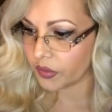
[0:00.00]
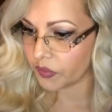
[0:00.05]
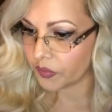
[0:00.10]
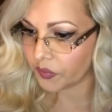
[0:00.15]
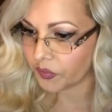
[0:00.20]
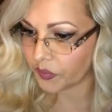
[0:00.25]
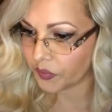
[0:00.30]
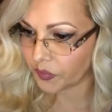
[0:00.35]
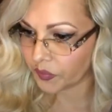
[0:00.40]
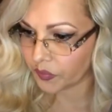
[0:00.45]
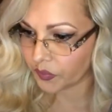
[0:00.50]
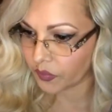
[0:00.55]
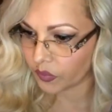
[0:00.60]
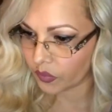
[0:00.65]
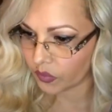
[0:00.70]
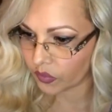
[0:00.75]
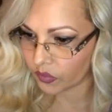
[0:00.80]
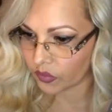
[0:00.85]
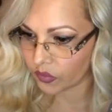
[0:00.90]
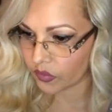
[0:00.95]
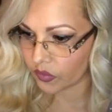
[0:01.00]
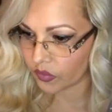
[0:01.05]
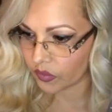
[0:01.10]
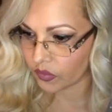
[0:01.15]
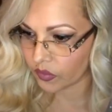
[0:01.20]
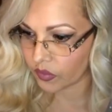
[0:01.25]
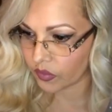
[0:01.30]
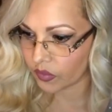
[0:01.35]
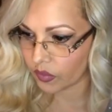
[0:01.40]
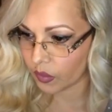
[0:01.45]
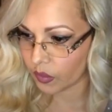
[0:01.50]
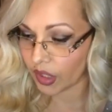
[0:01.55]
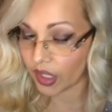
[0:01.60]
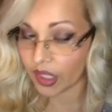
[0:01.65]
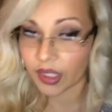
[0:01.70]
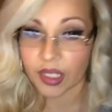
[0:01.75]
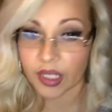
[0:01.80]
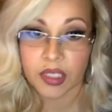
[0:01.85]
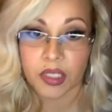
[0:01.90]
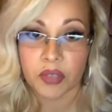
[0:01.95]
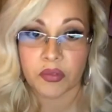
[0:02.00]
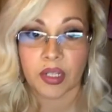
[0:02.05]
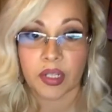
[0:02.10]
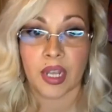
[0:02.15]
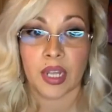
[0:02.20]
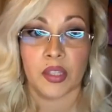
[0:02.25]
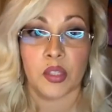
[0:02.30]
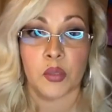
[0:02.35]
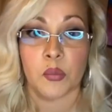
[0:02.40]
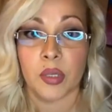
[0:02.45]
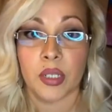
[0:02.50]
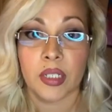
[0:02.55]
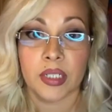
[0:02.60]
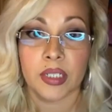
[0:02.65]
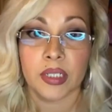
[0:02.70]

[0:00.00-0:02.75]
But I guess if they have the money, they're going to do it.